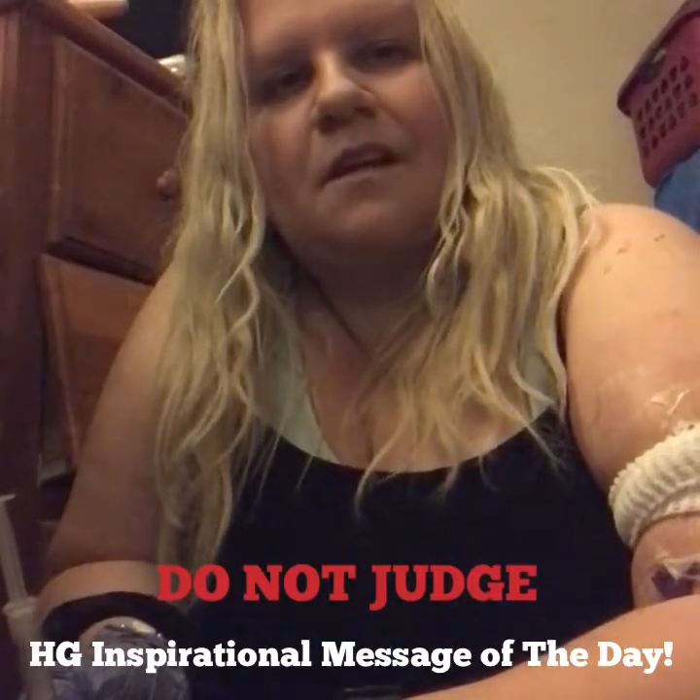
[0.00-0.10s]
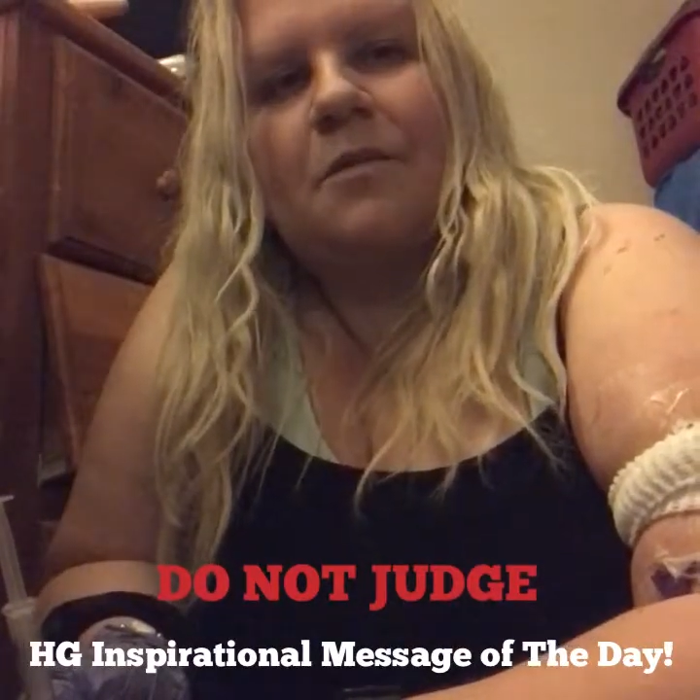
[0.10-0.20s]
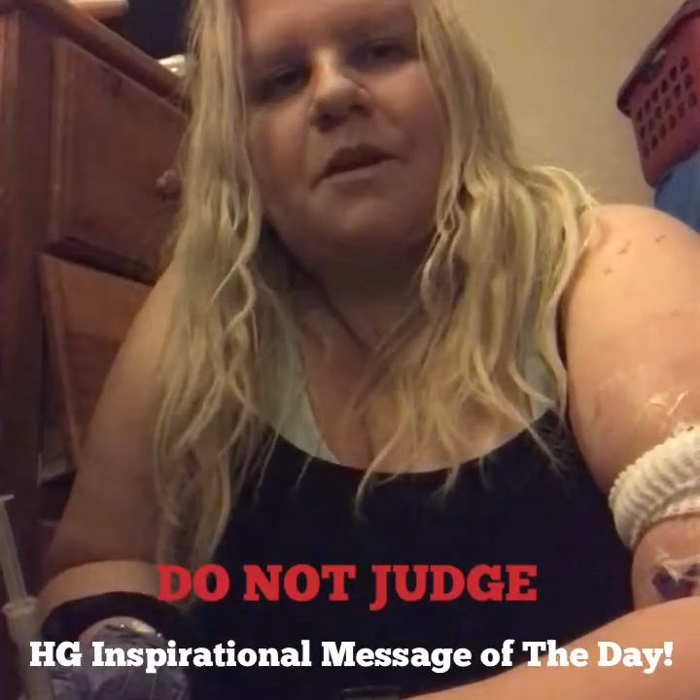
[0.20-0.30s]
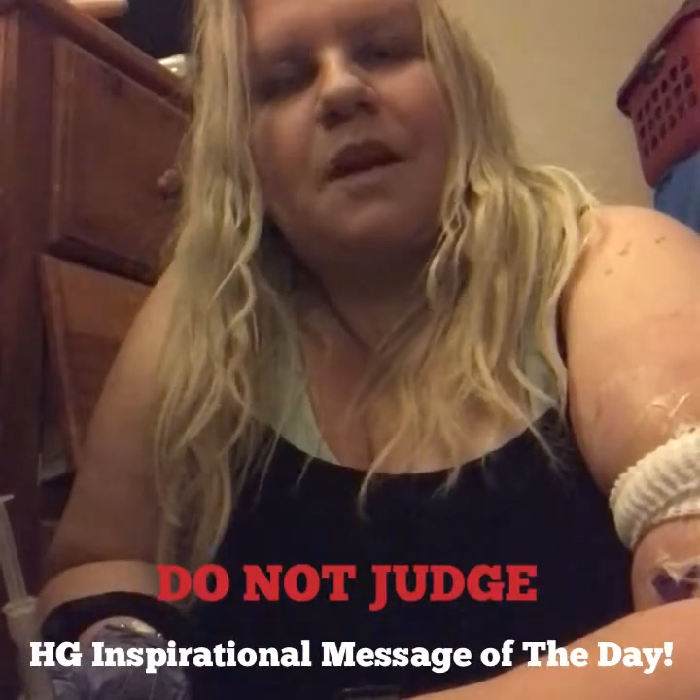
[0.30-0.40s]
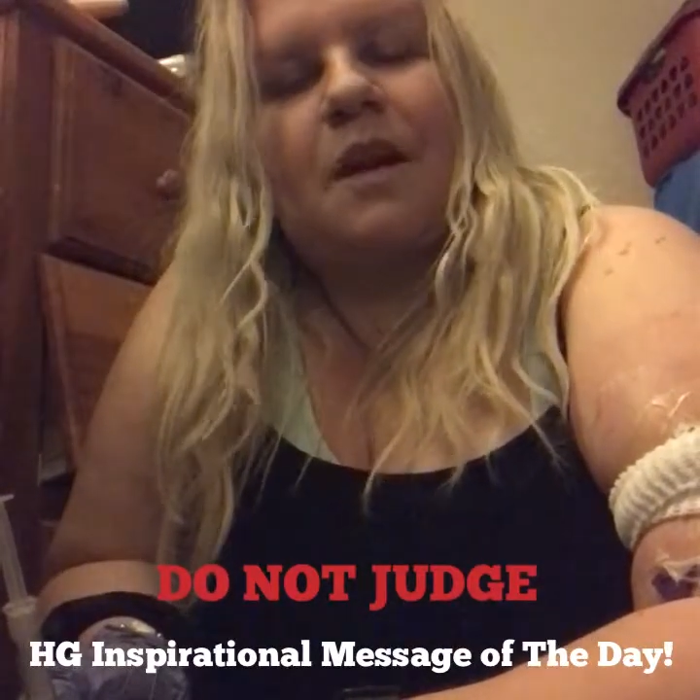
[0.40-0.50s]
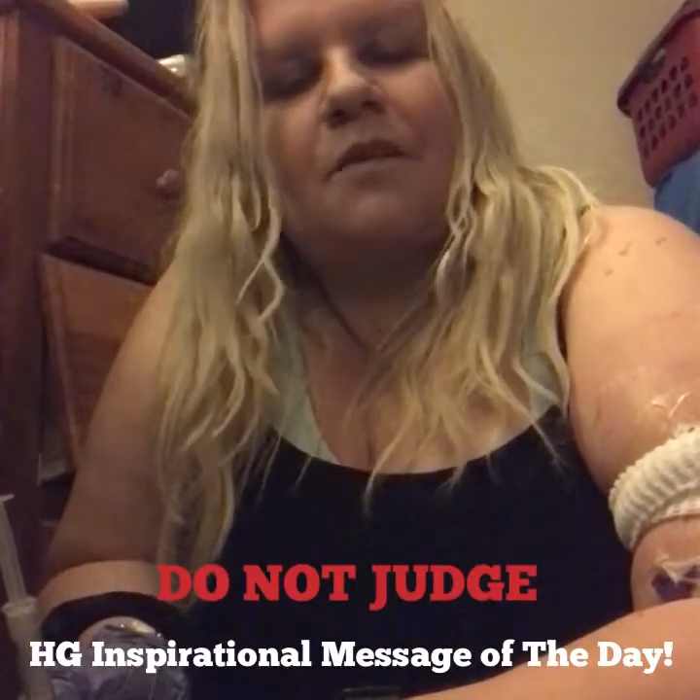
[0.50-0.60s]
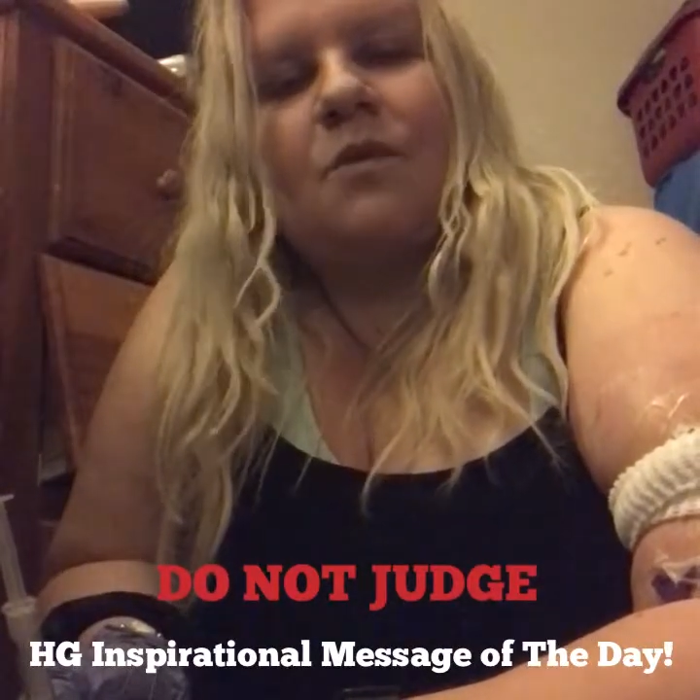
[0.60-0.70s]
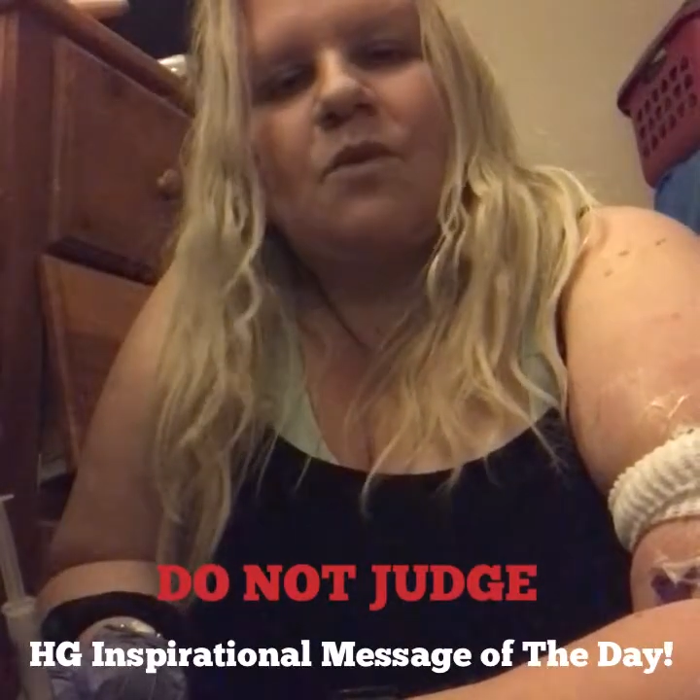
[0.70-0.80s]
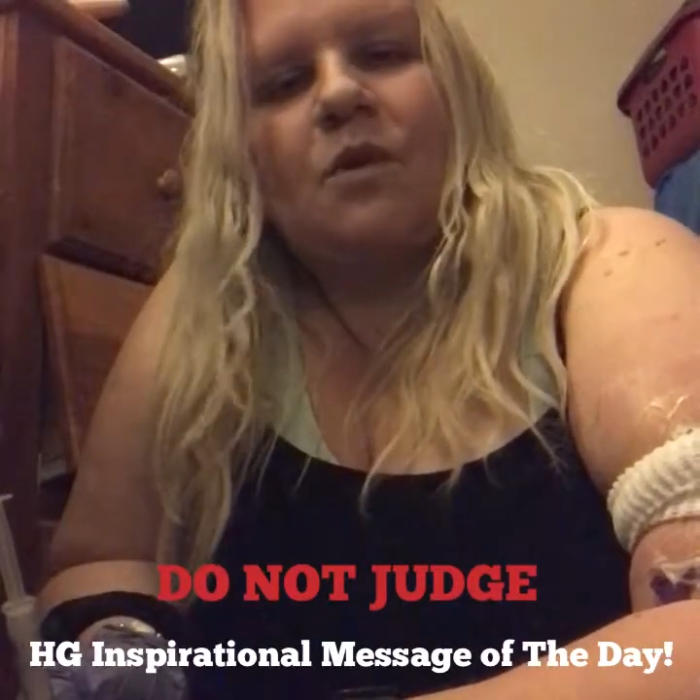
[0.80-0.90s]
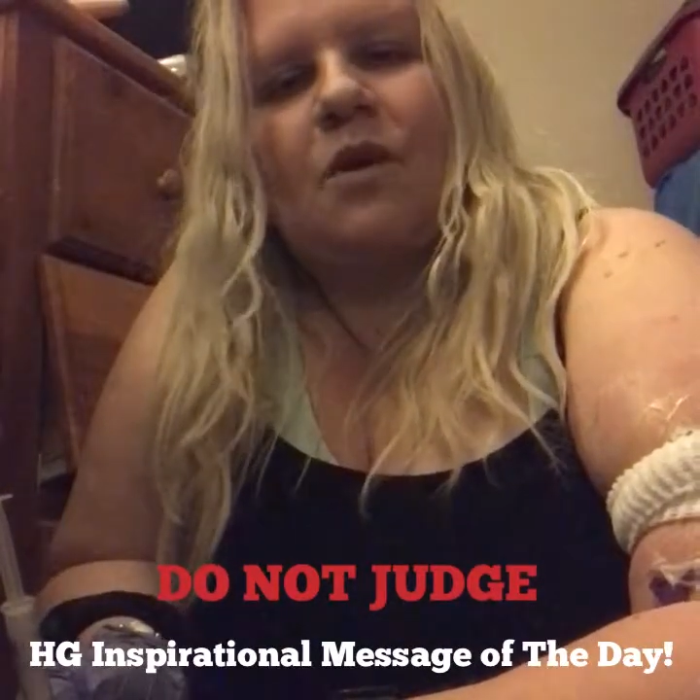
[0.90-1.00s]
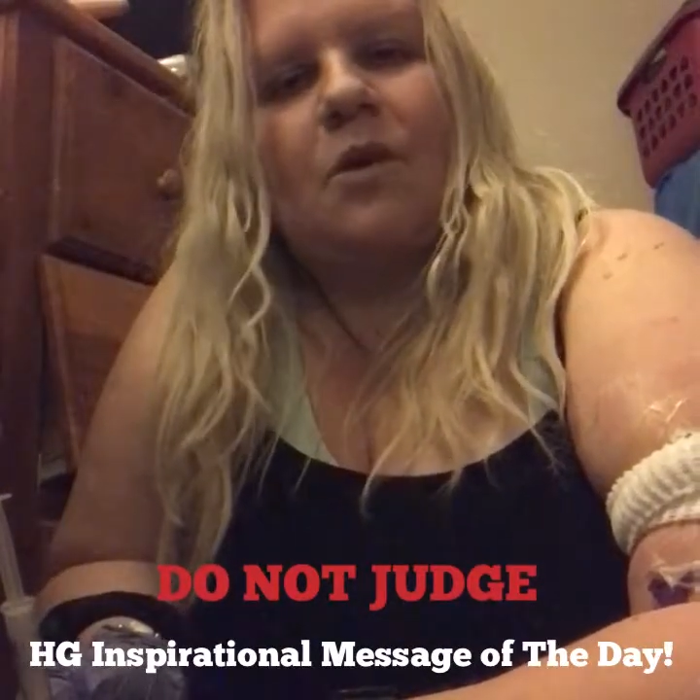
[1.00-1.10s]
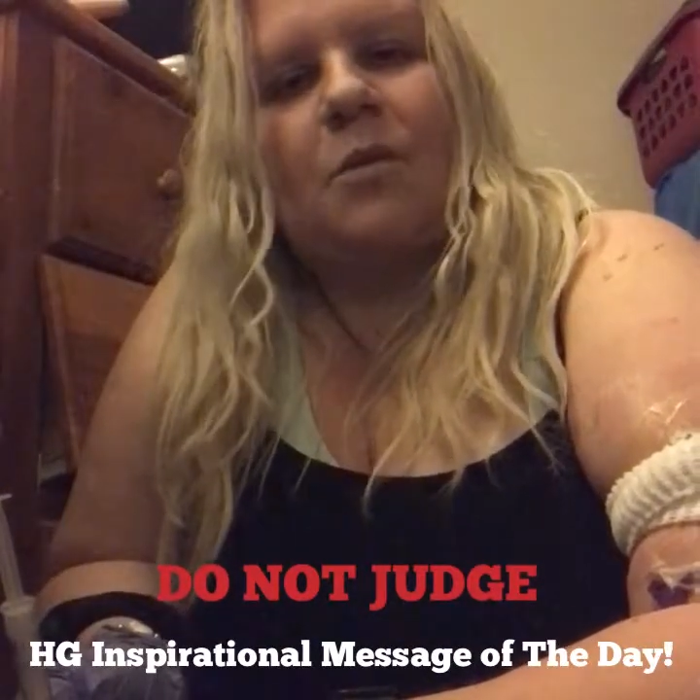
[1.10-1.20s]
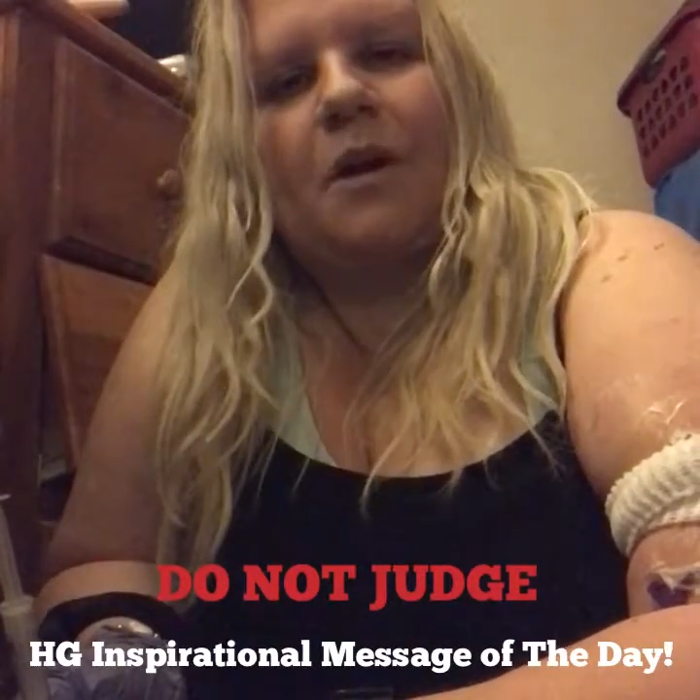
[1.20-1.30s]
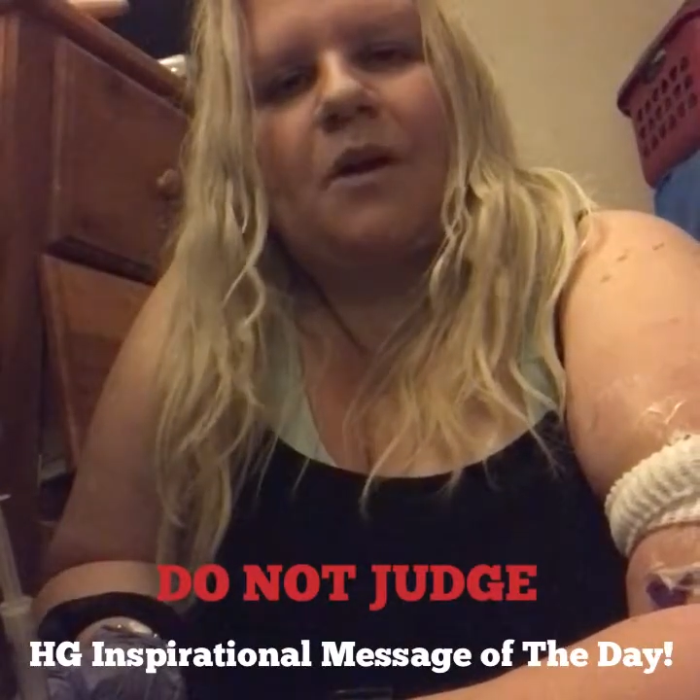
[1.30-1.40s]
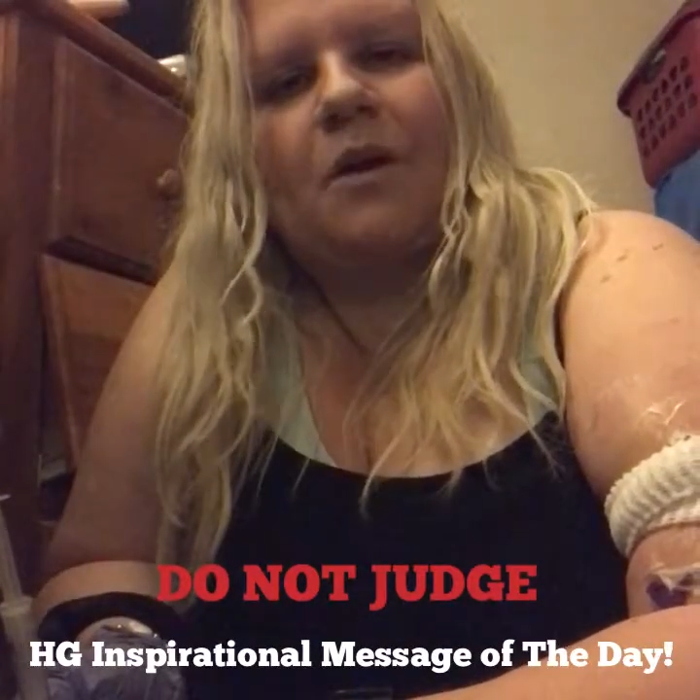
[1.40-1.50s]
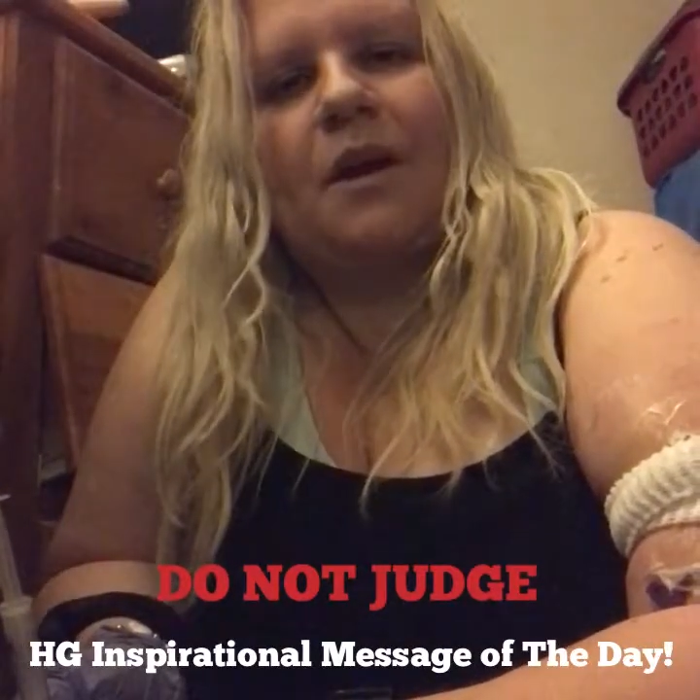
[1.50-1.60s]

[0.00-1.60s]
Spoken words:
But I never thought about